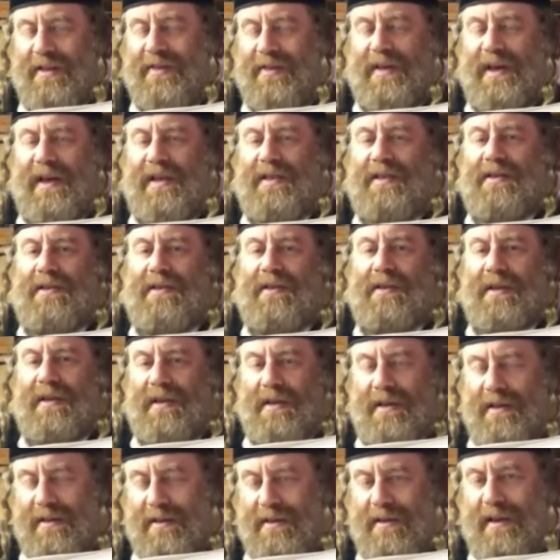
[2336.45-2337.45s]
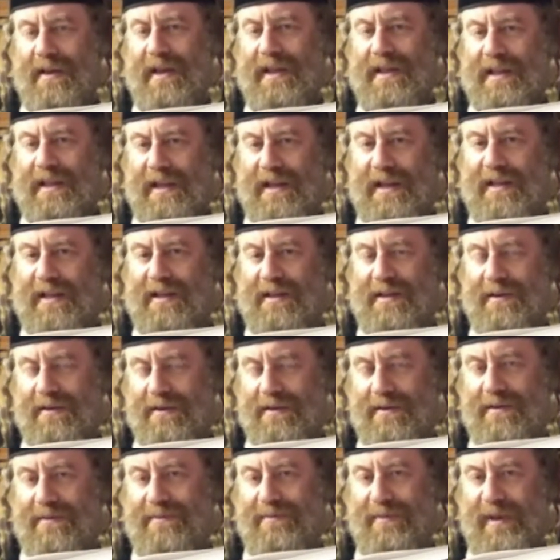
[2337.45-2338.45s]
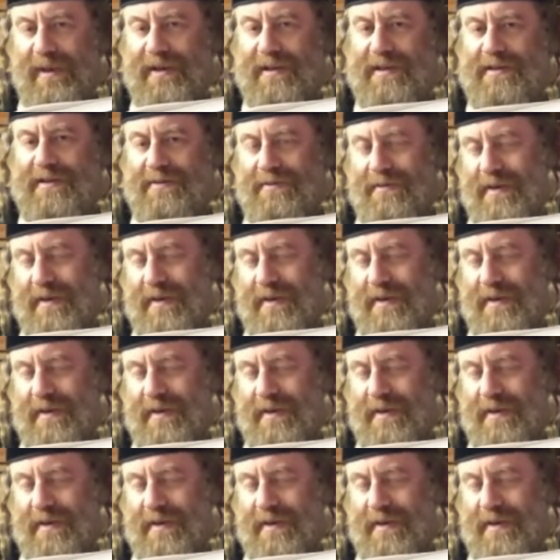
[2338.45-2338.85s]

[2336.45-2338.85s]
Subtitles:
then eat a little piece,